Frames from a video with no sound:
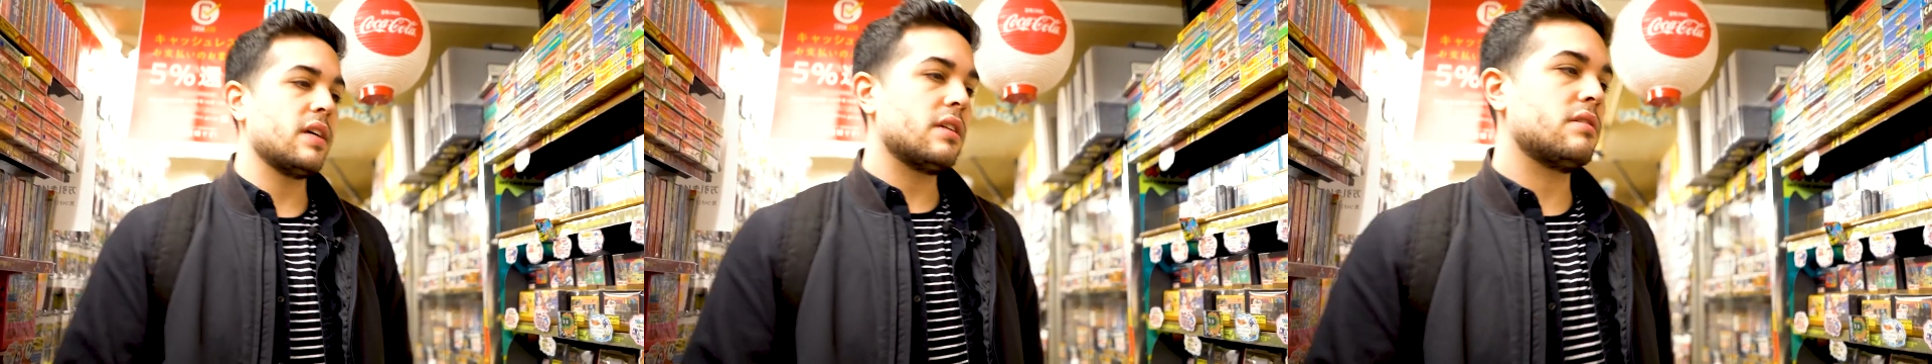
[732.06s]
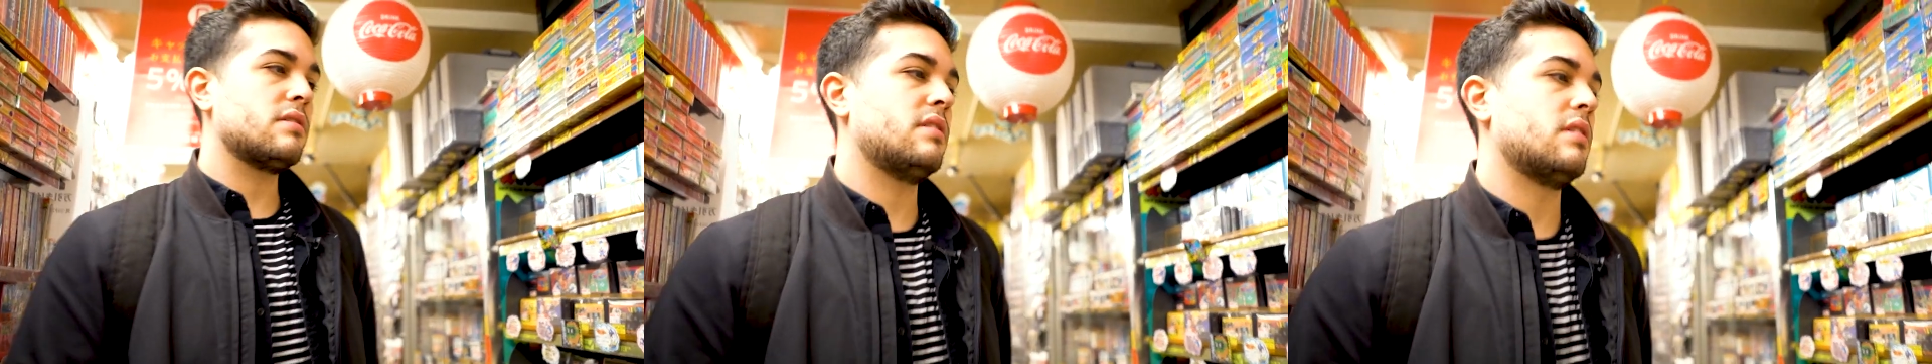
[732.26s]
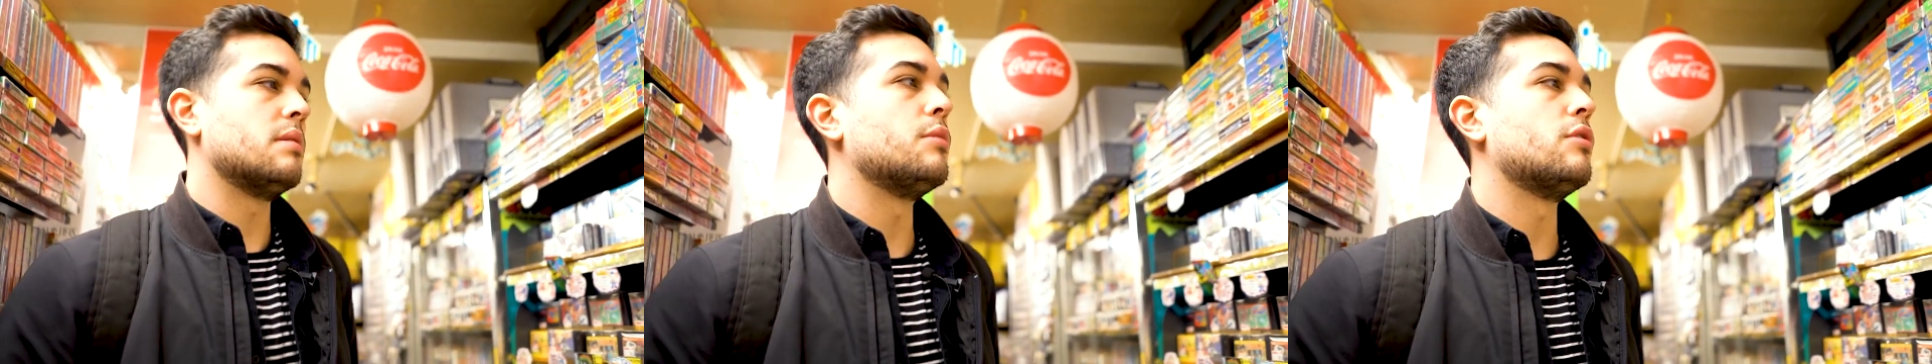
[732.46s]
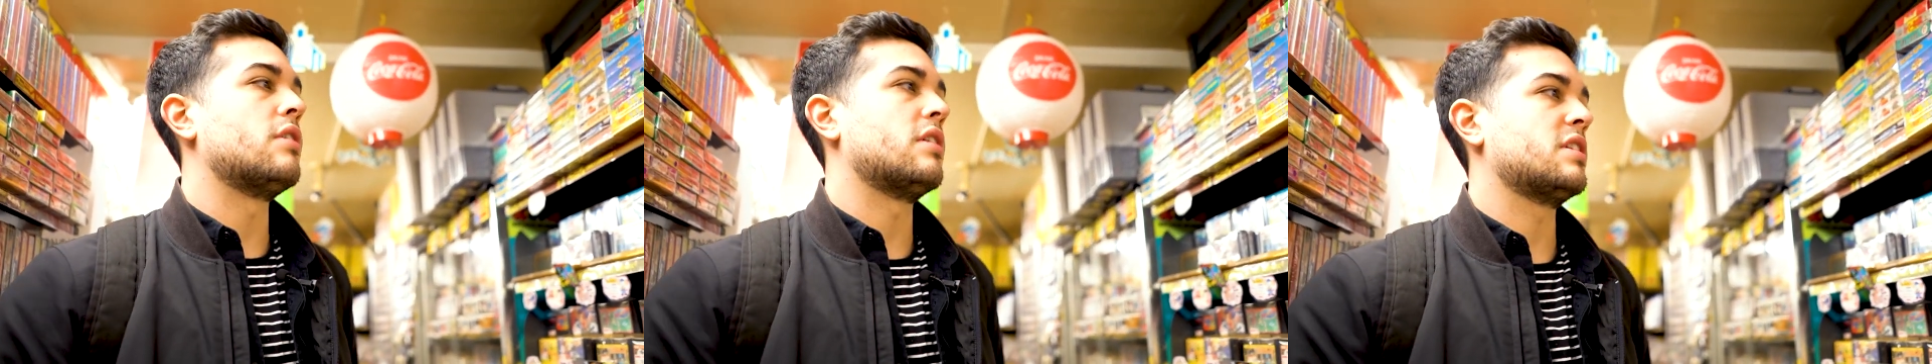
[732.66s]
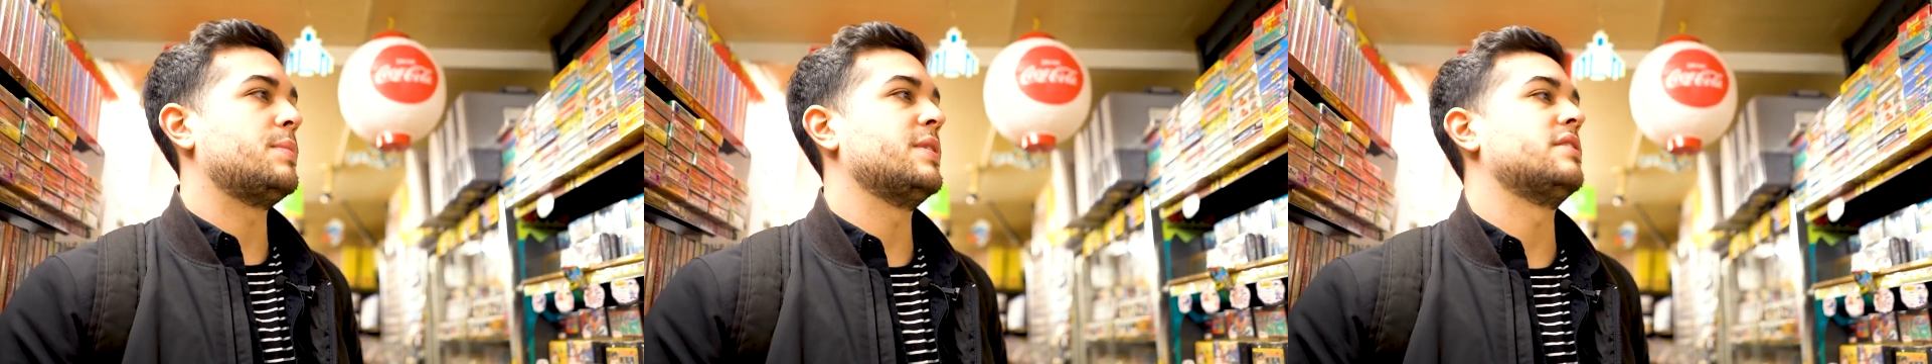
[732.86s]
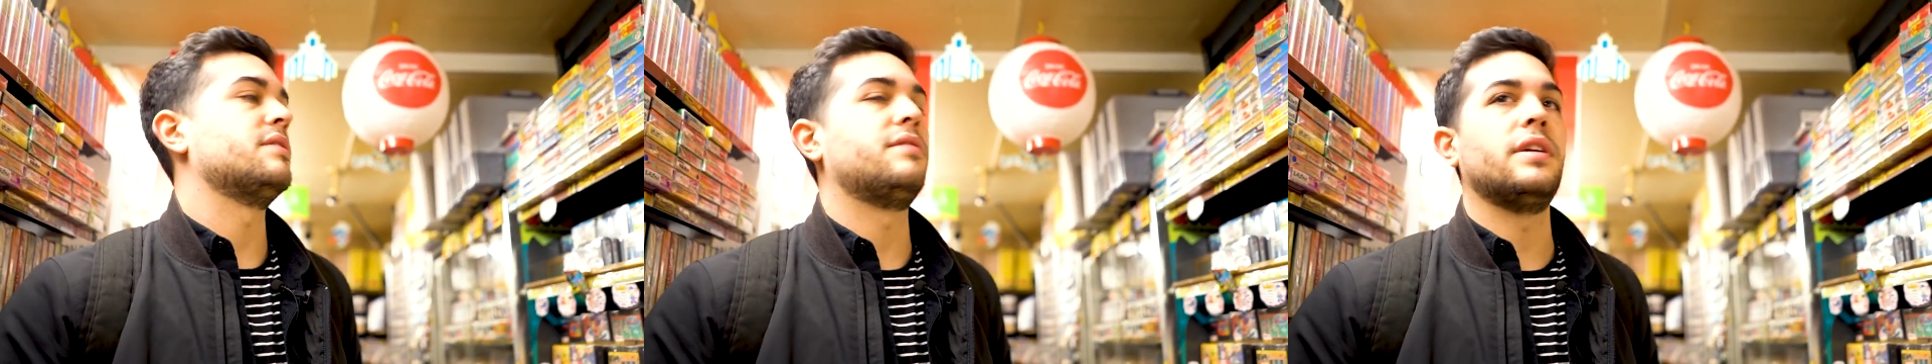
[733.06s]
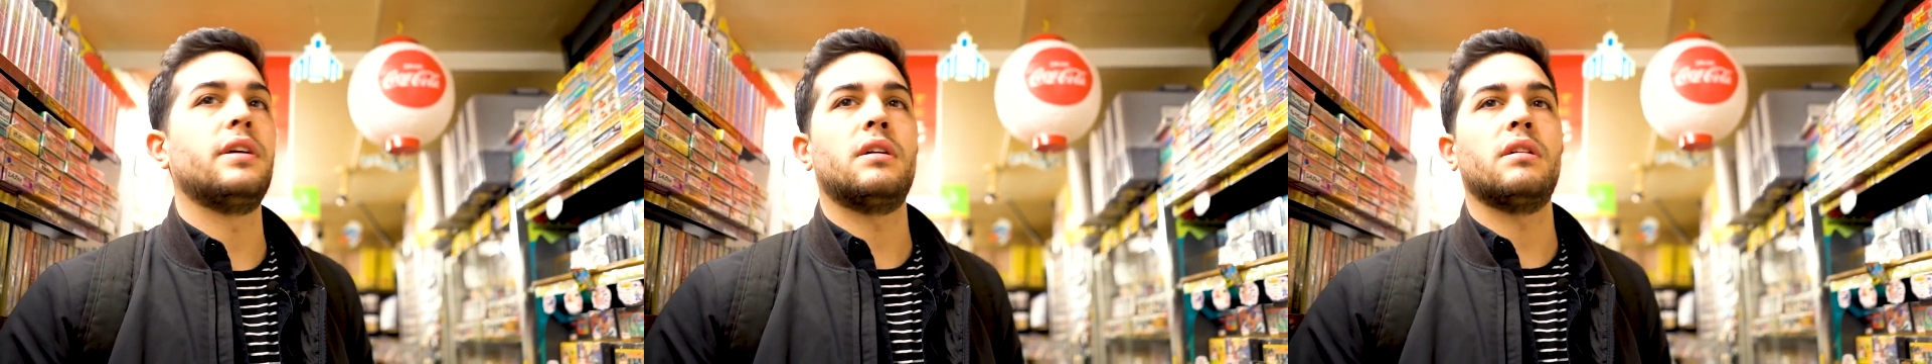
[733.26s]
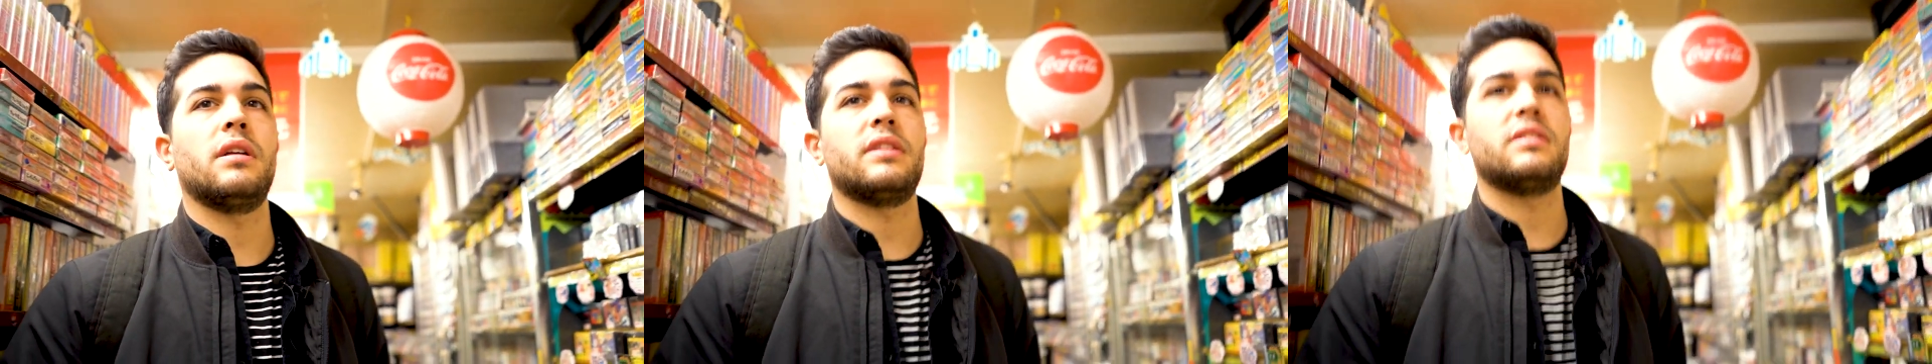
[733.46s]
titles that are more expensive
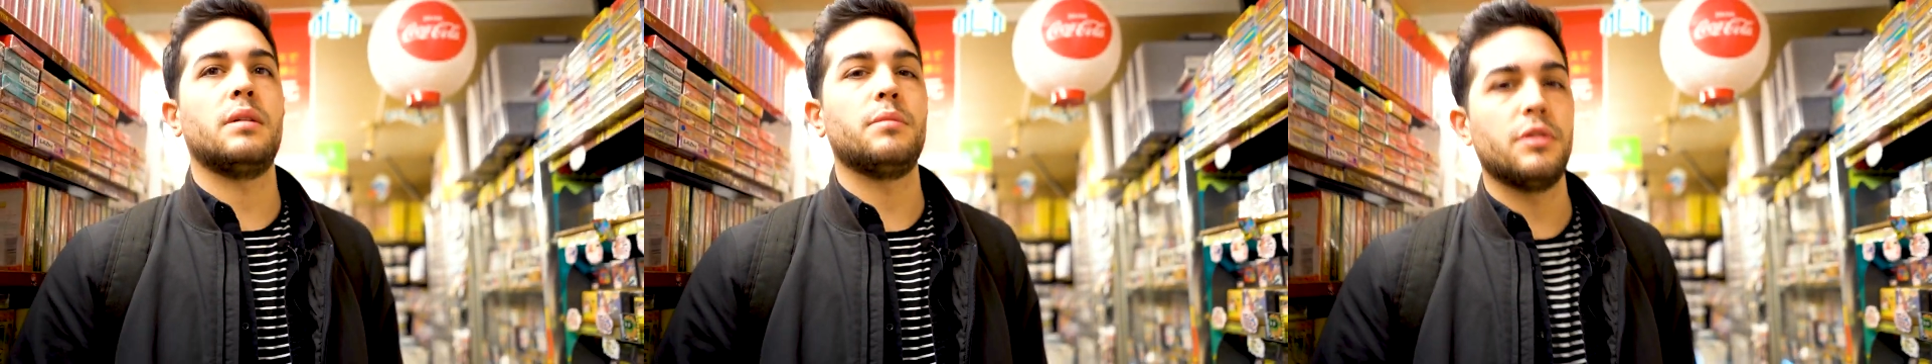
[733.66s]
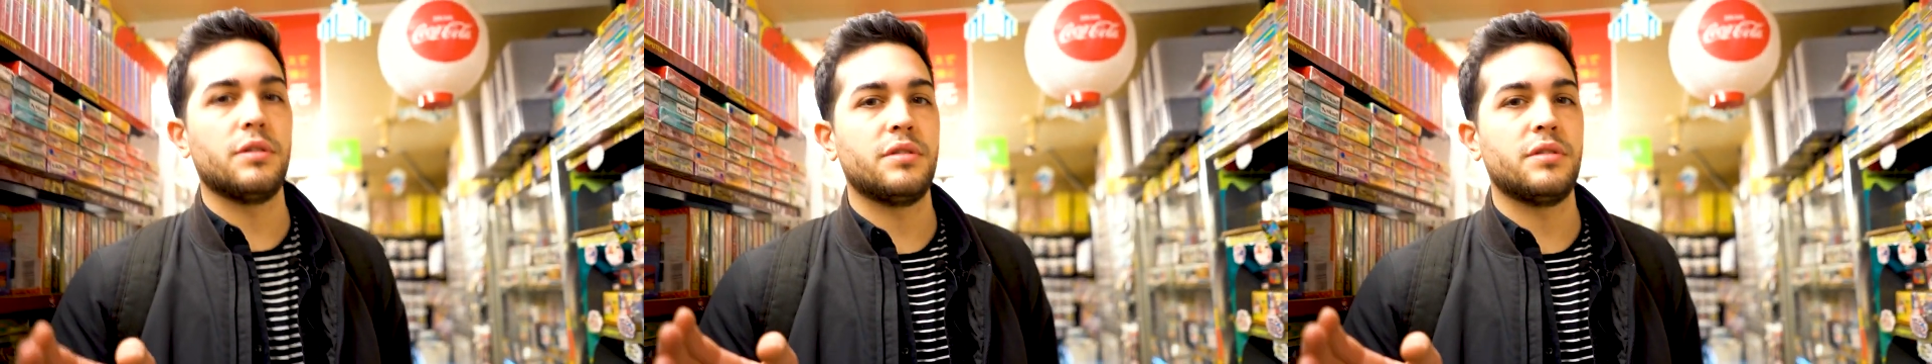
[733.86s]
here, like 007